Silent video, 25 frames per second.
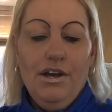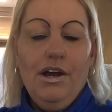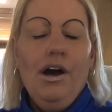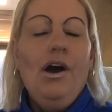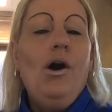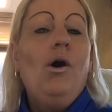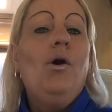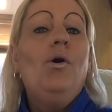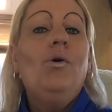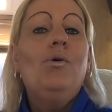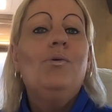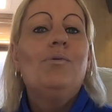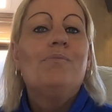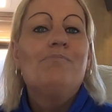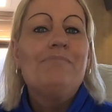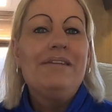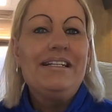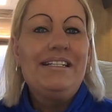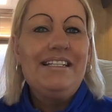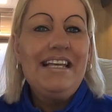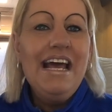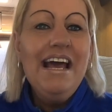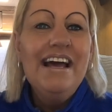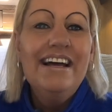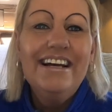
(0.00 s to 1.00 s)
Oh, me
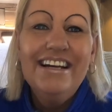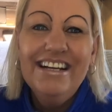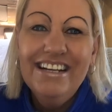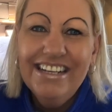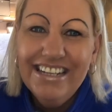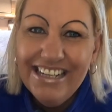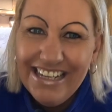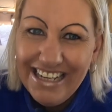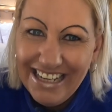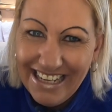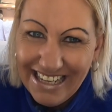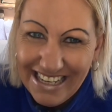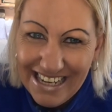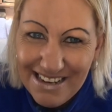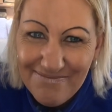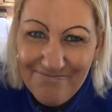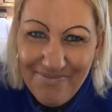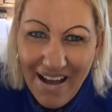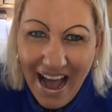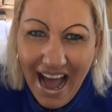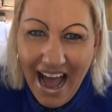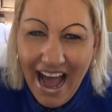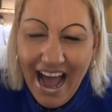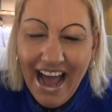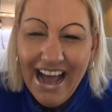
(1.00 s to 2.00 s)
tea
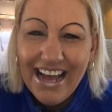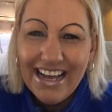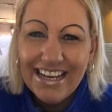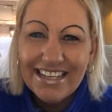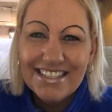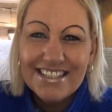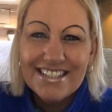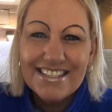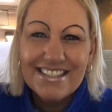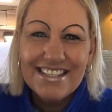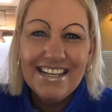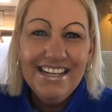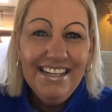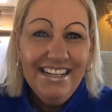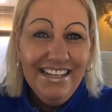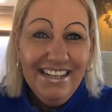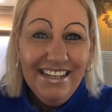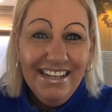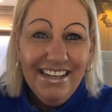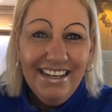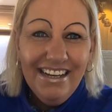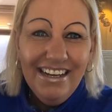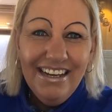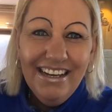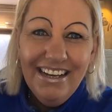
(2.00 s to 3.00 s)
bags.
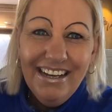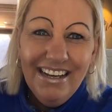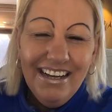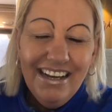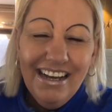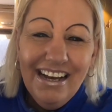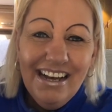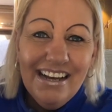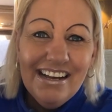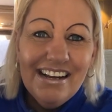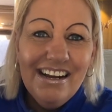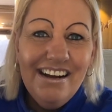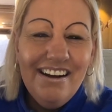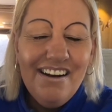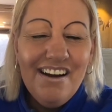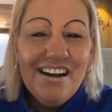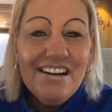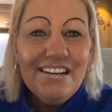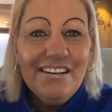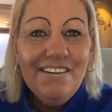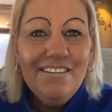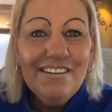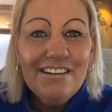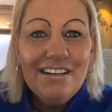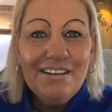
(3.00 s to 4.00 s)
Now I
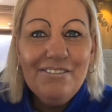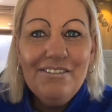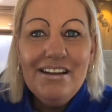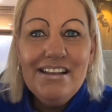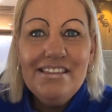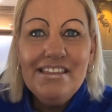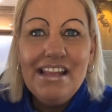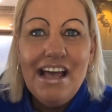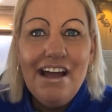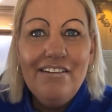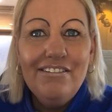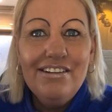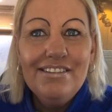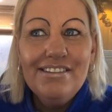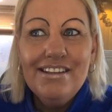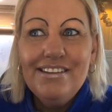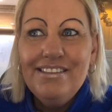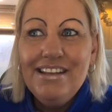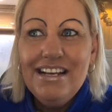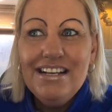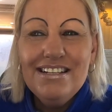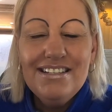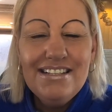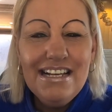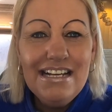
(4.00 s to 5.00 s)
can't go in there, and then
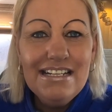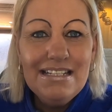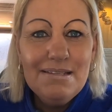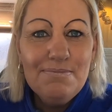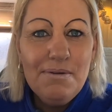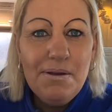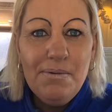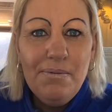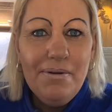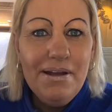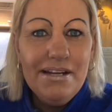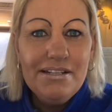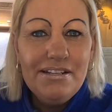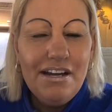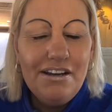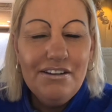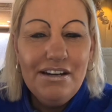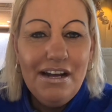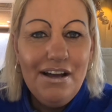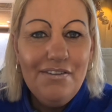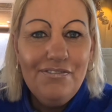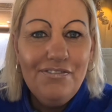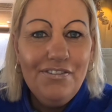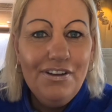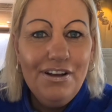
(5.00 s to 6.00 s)
they say to me, we don't
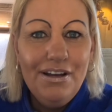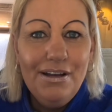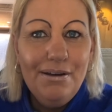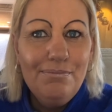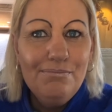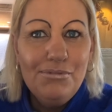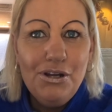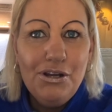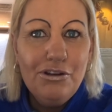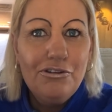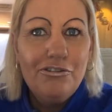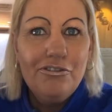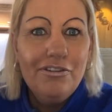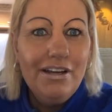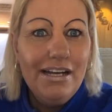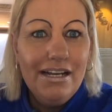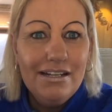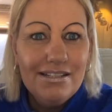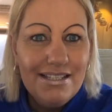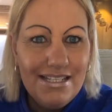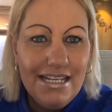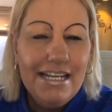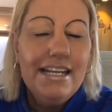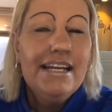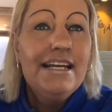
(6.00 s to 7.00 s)
have no
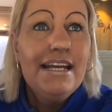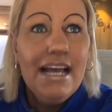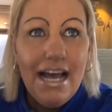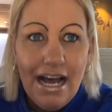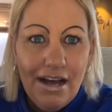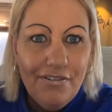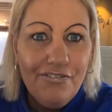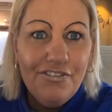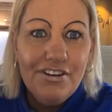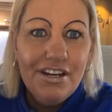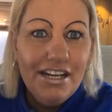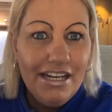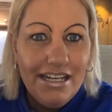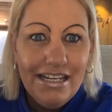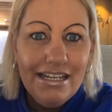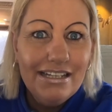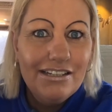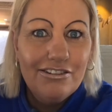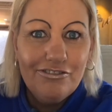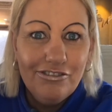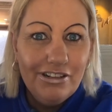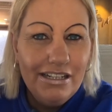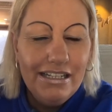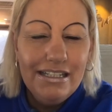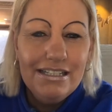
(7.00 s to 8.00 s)
decaffeinated
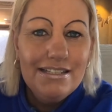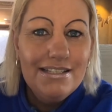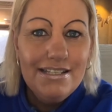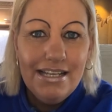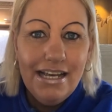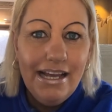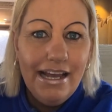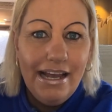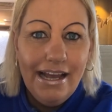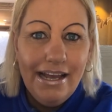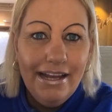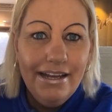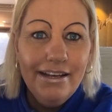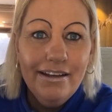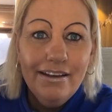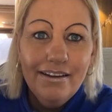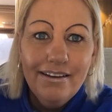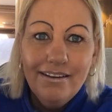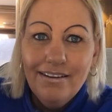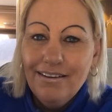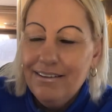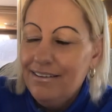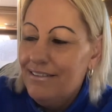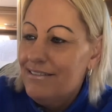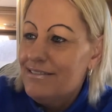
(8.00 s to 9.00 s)
green tea.
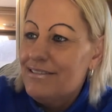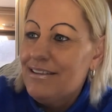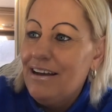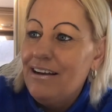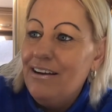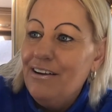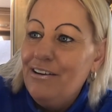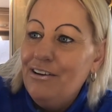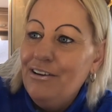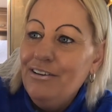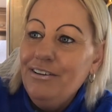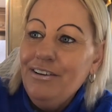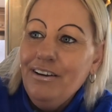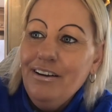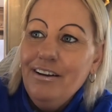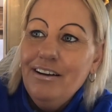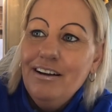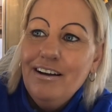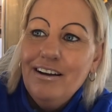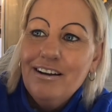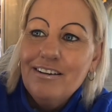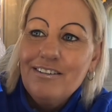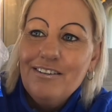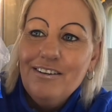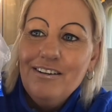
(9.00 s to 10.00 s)
So
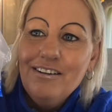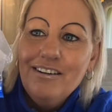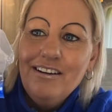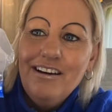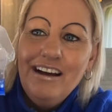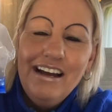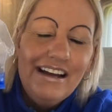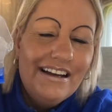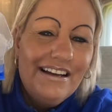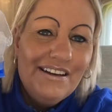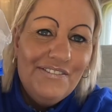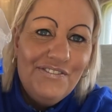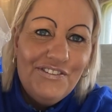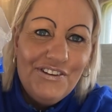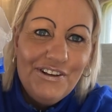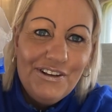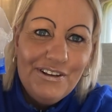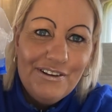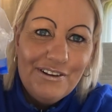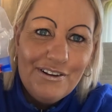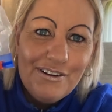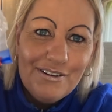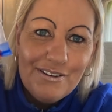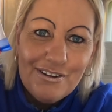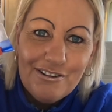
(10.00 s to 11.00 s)
I've got like a
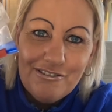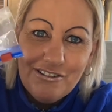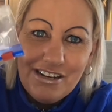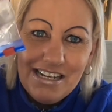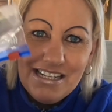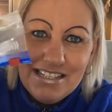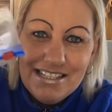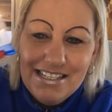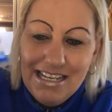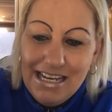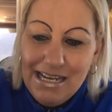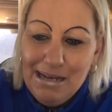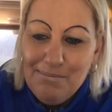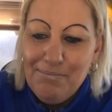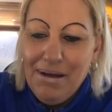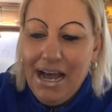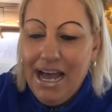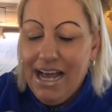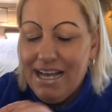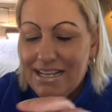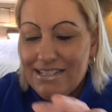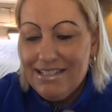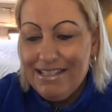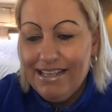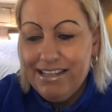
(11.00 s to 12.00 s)
few green tea
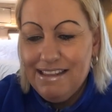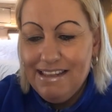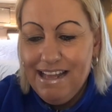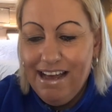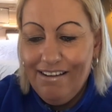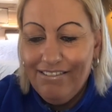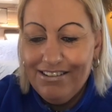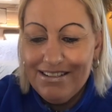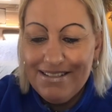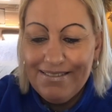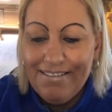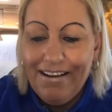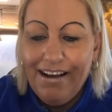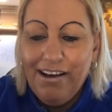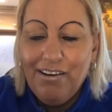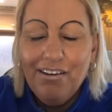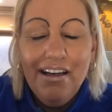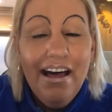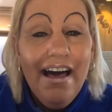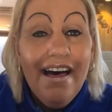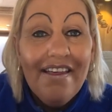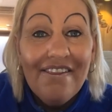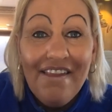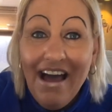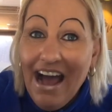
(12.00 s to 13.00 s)
bags in there as well.
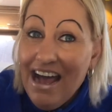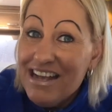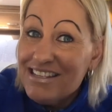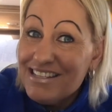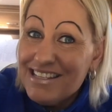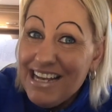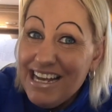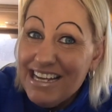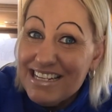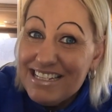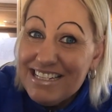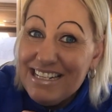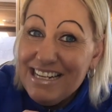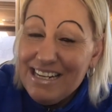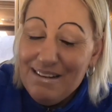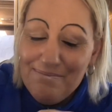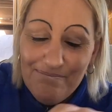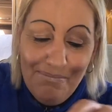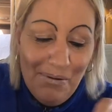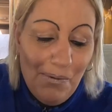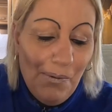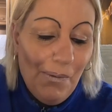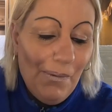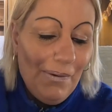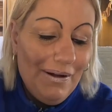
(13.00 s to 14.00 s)
That's actually
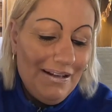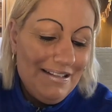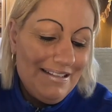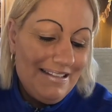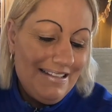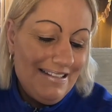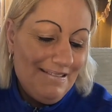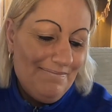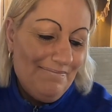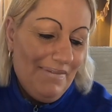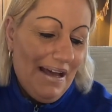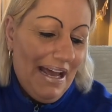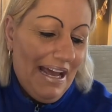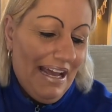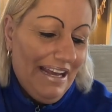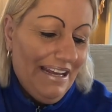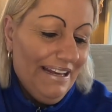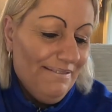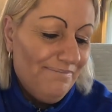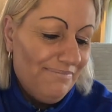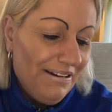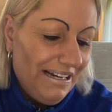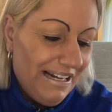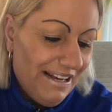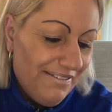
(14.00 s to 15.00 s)
important to me,
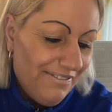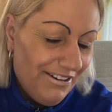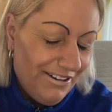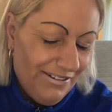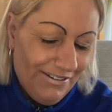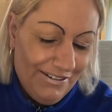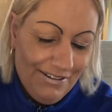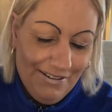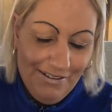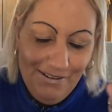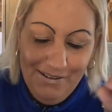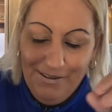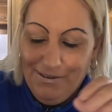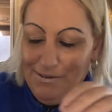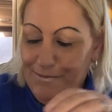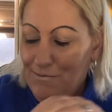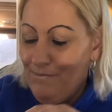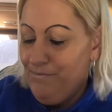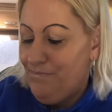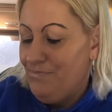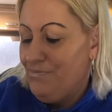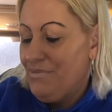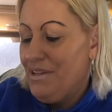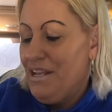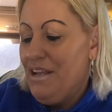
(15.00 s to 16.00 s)
believe it or not.
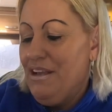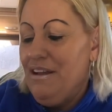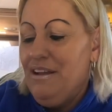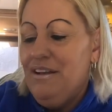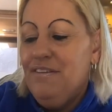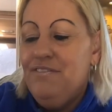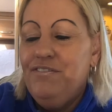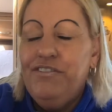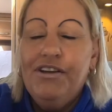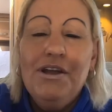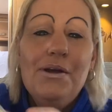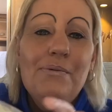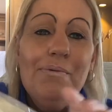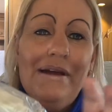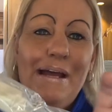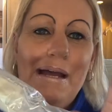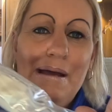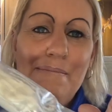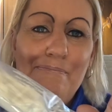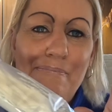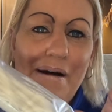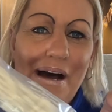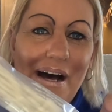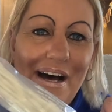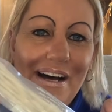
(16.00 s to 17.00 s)
A few
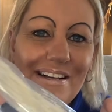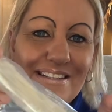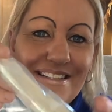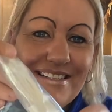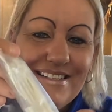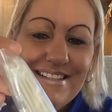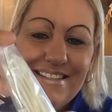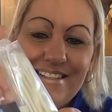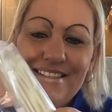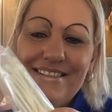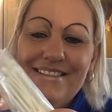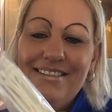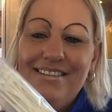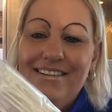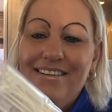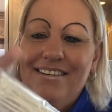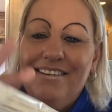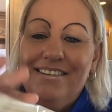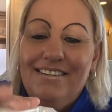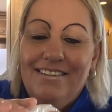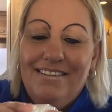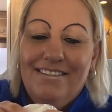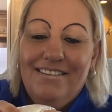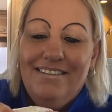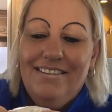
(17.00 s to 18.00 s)
earbuds.
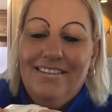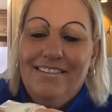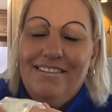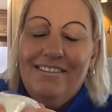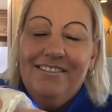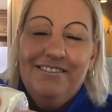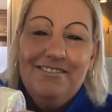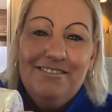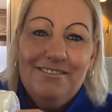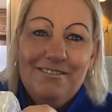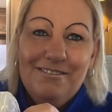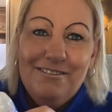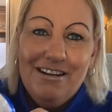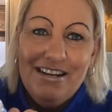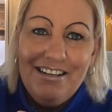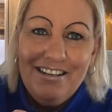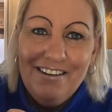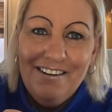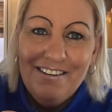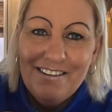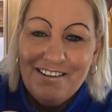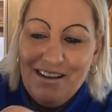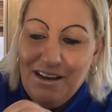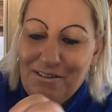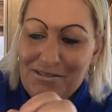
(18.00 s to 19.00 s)
Oh, I
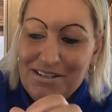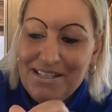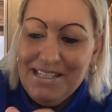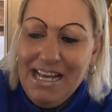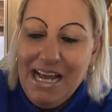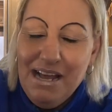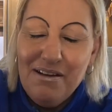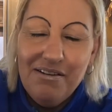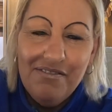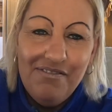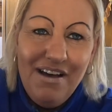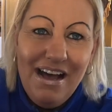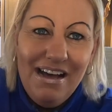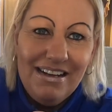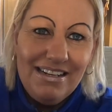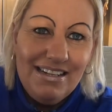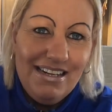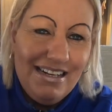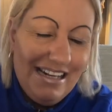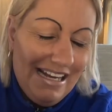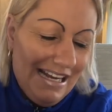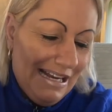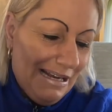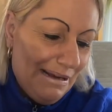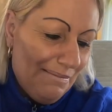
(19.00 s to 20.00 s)
can't go a day without
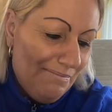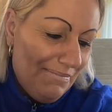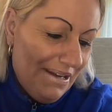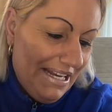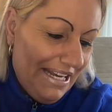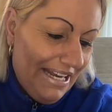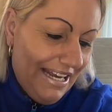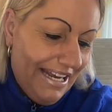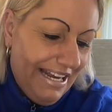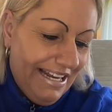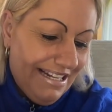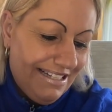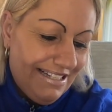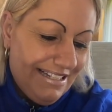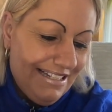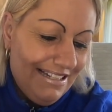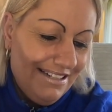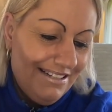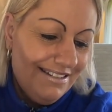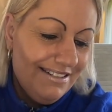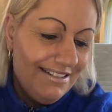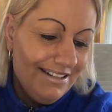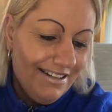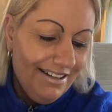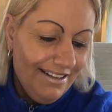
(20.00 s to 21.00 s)
cleaning my ears,
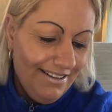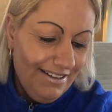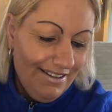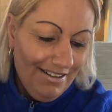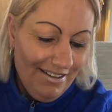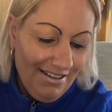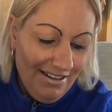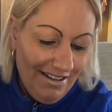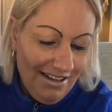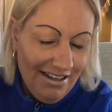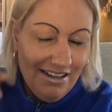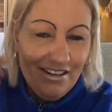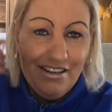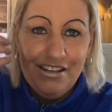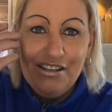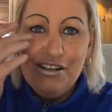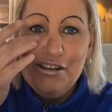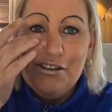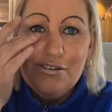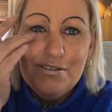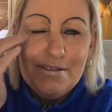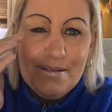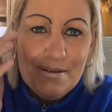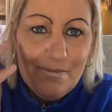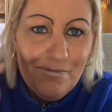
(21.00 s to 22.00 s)
and I
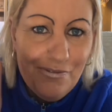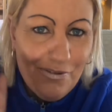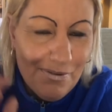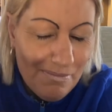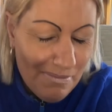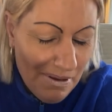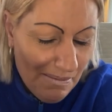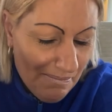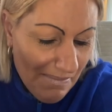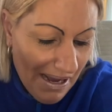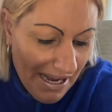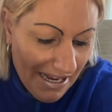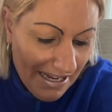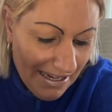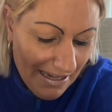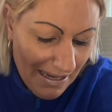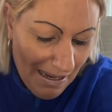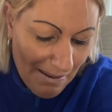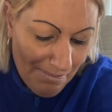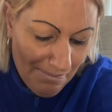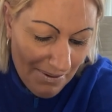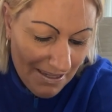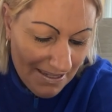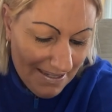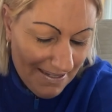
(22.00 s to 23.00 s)
use them for my
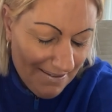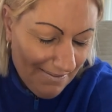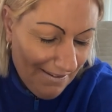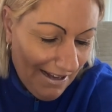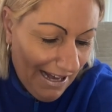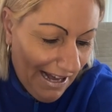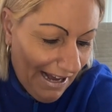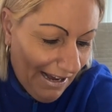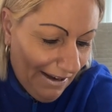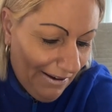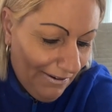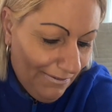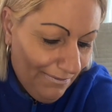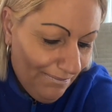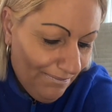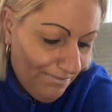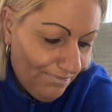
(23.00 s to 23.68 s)
makeup as well.